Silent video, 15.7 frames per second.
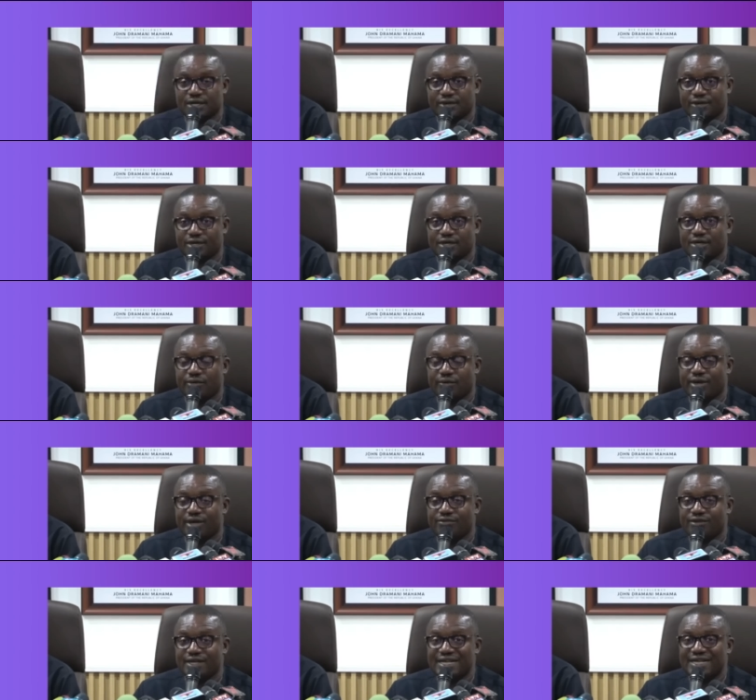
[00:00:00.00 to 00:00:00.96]
Currently, we
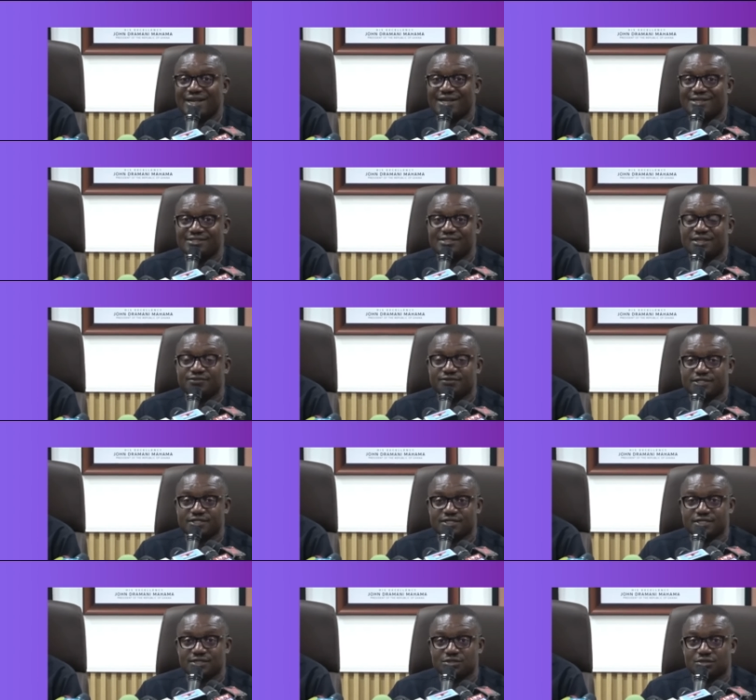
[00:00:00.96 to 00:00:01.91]
have a gas
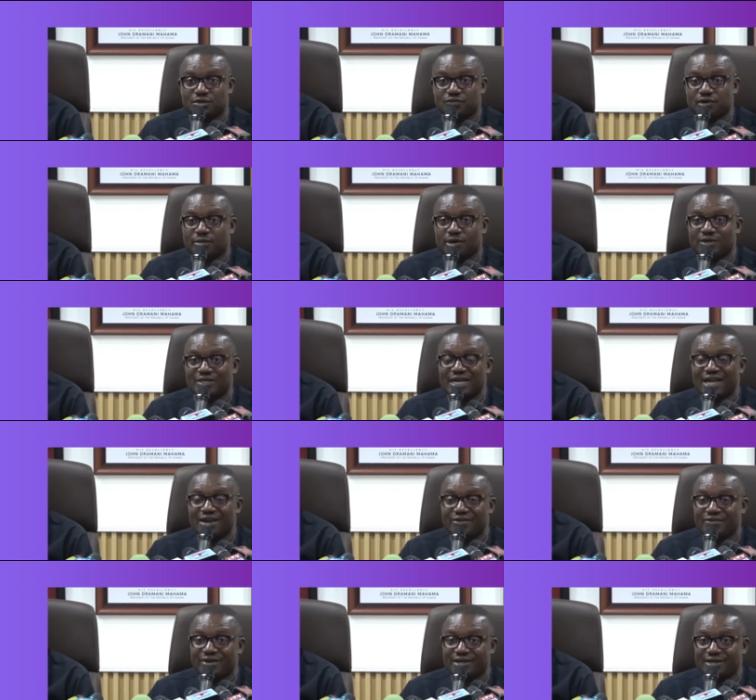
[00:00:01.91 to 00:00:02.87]
deficit of about
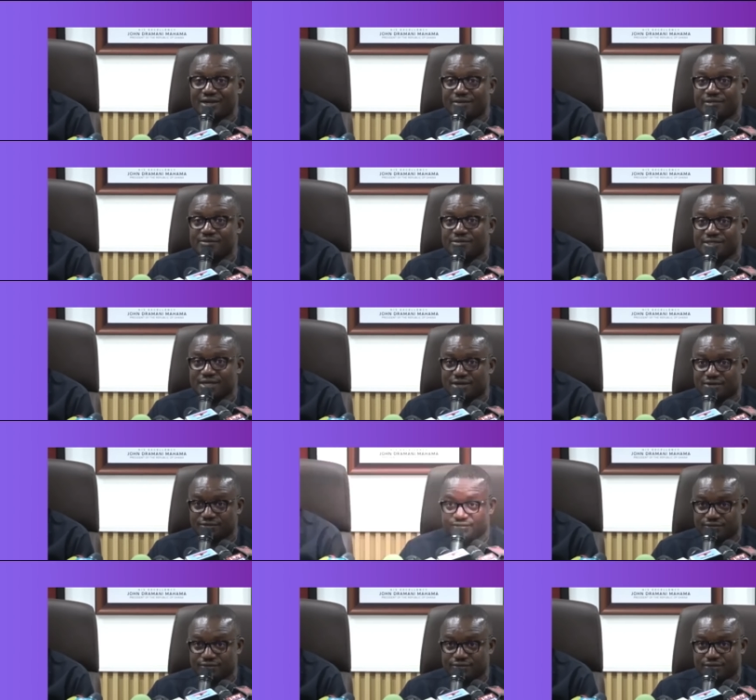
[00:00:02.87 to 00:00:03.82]
100
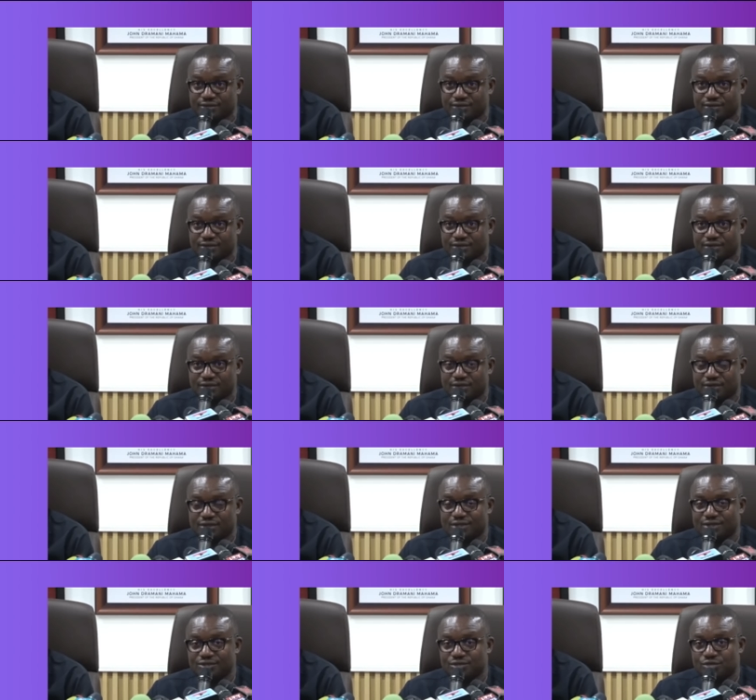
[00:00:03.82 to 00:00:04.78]
mmscf,
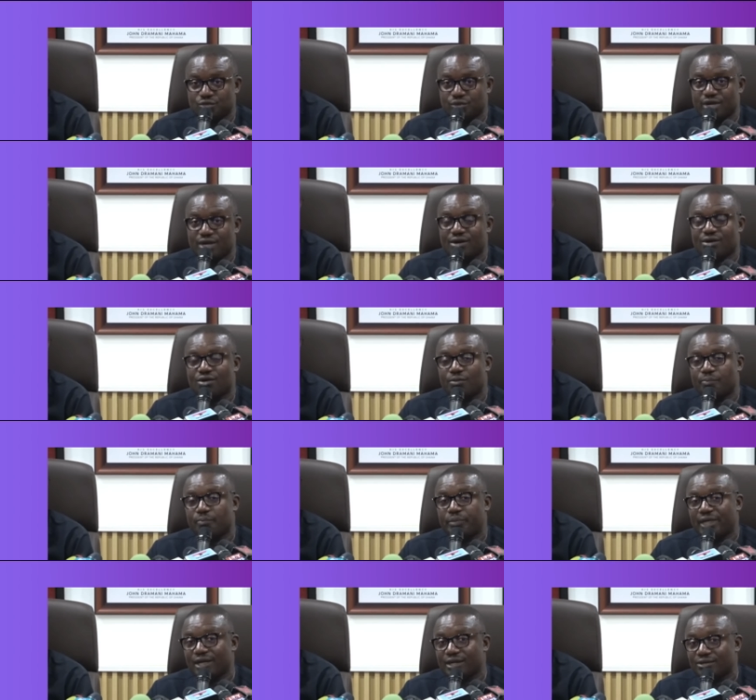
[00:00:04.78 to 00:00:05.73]
and so we are
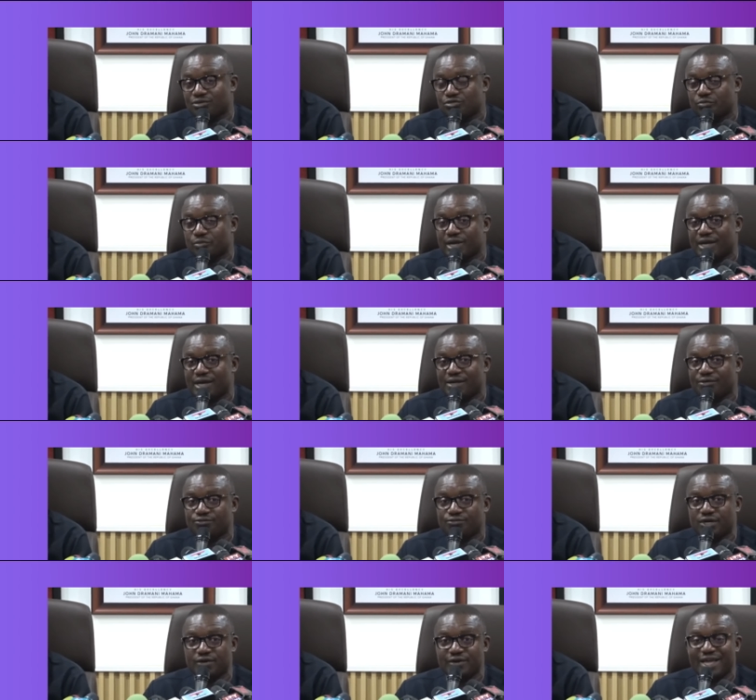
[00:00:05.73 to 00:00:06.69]
compelled to buy
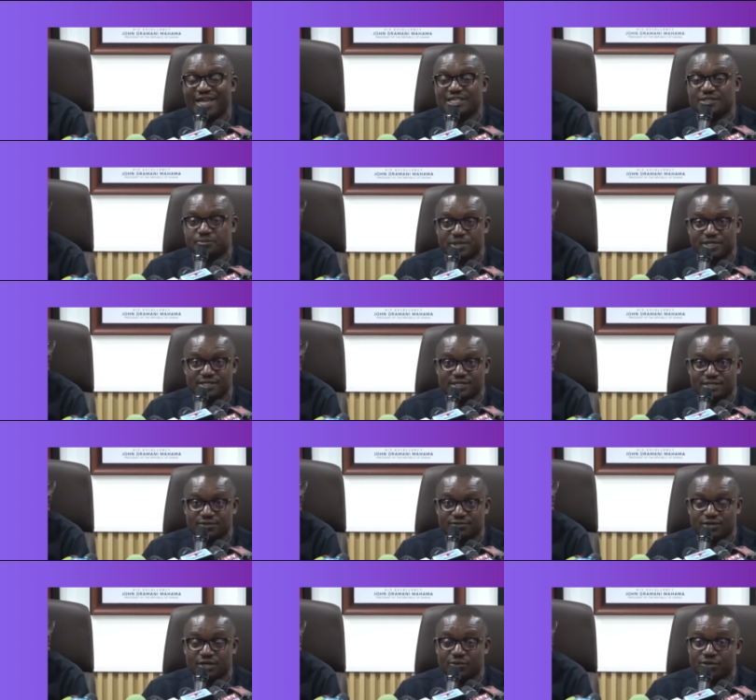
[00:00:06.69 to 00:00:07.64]
very
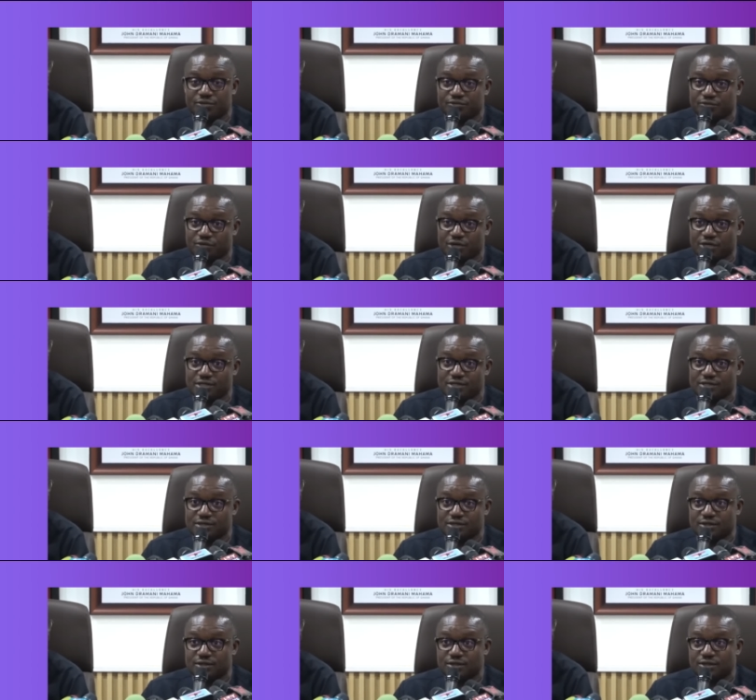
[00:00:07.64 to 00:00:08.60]
expensive liquid
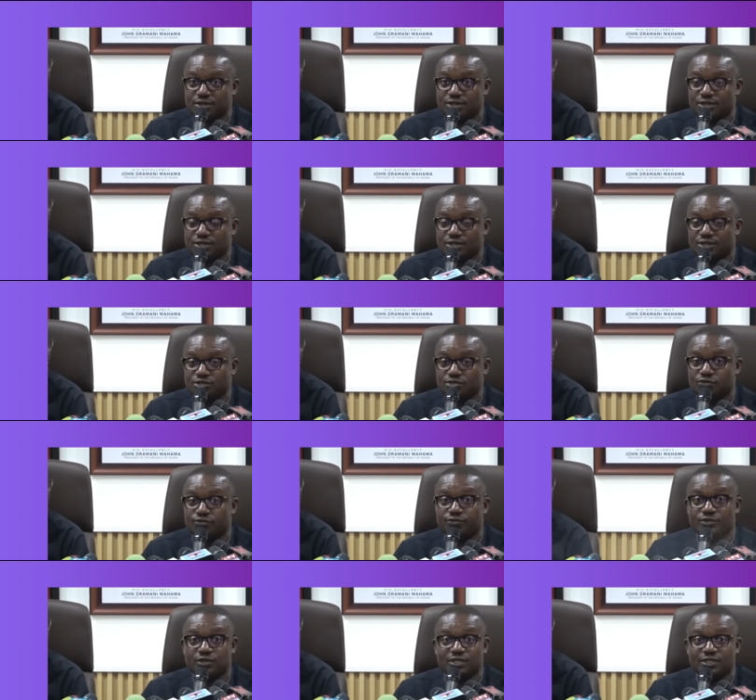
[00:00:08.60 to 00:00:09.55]
fuels
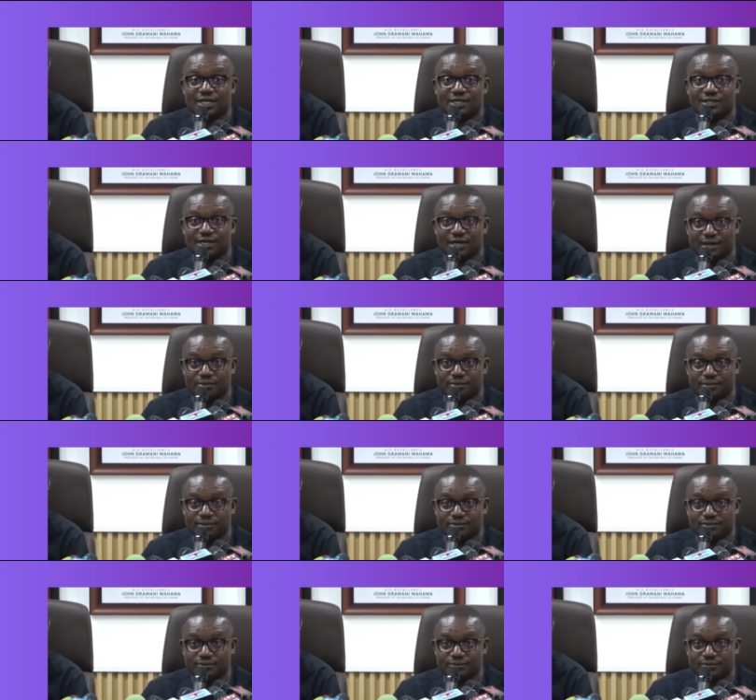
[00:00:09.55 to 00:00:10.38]
to fill that gap.